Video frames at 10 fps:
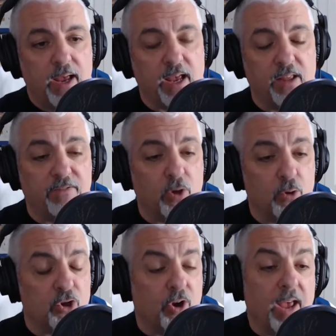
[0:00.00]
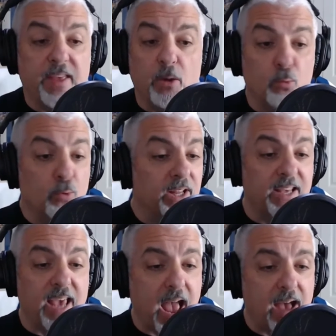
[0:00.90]
in the future. And they
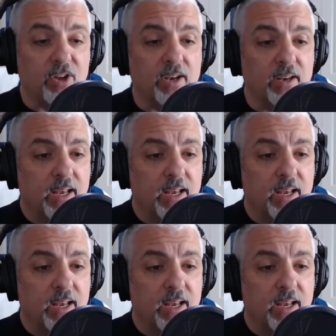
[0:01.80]
really haven't